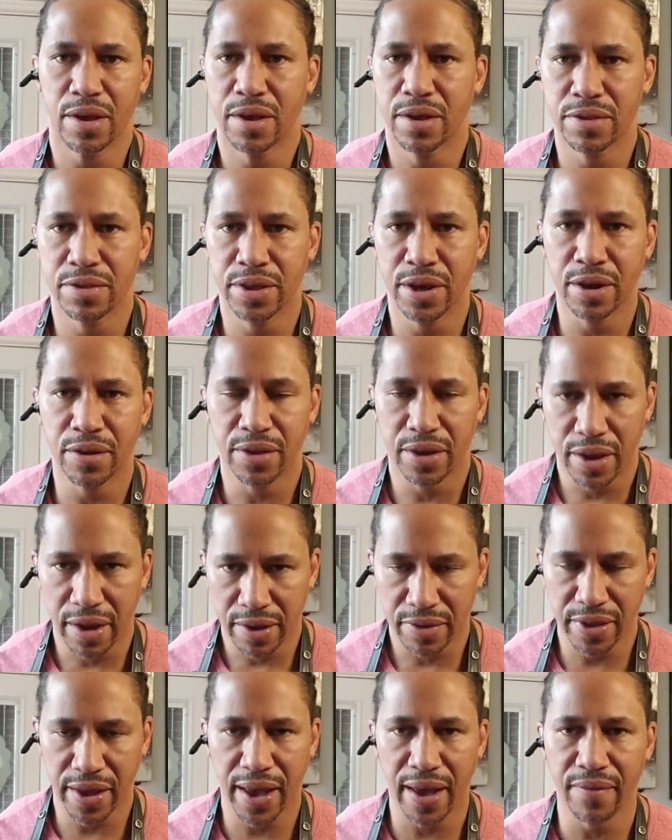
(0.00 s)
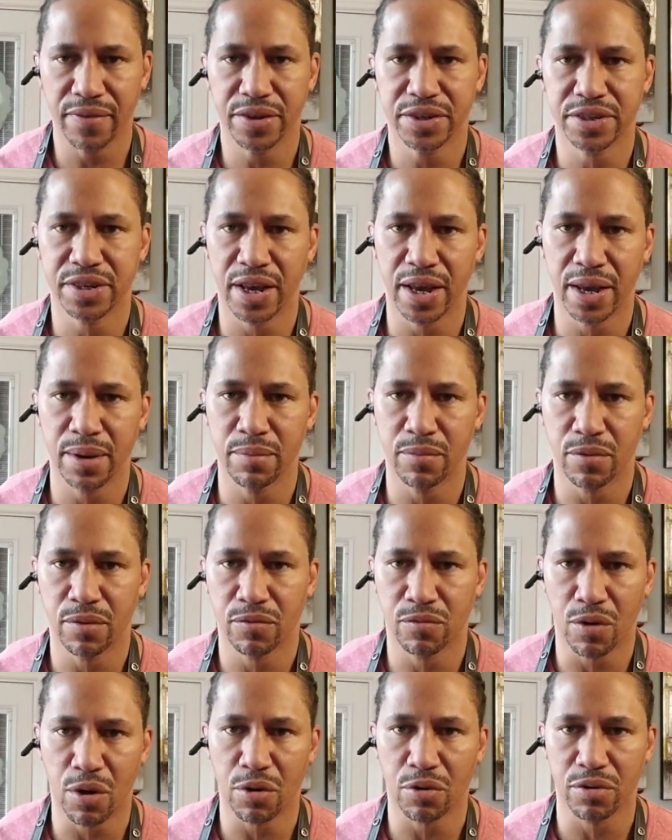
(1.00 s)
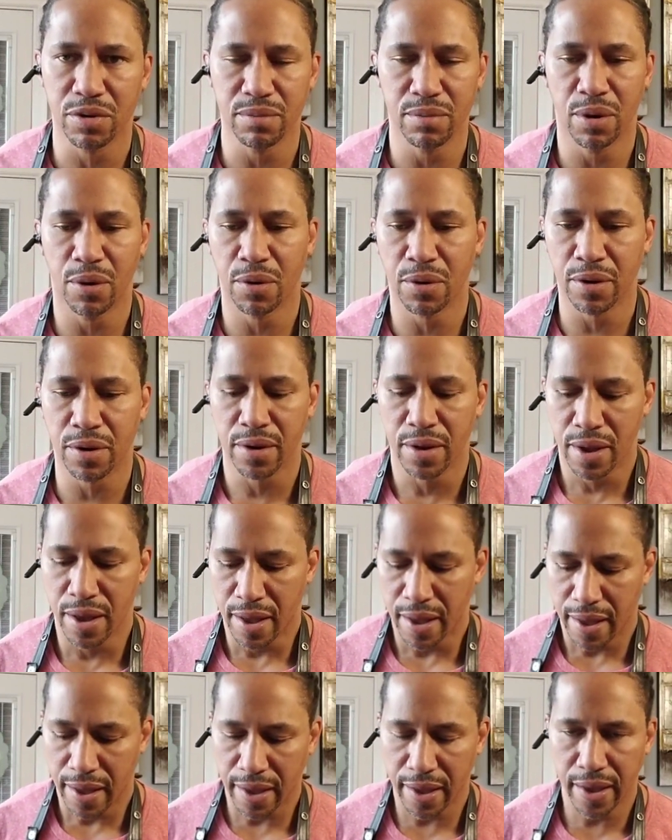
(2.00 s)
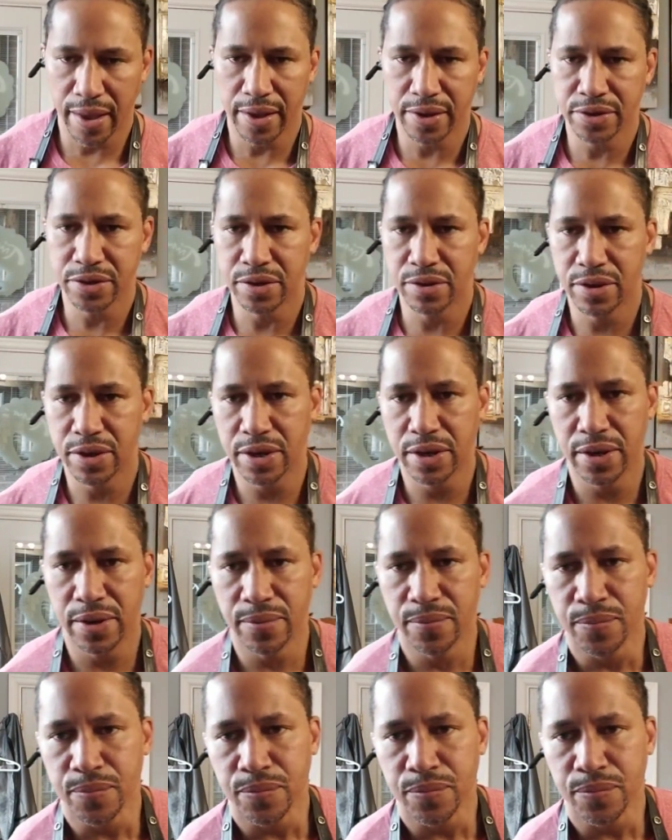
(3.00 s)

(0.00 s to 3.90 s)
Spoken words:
They have the same rotary motor as the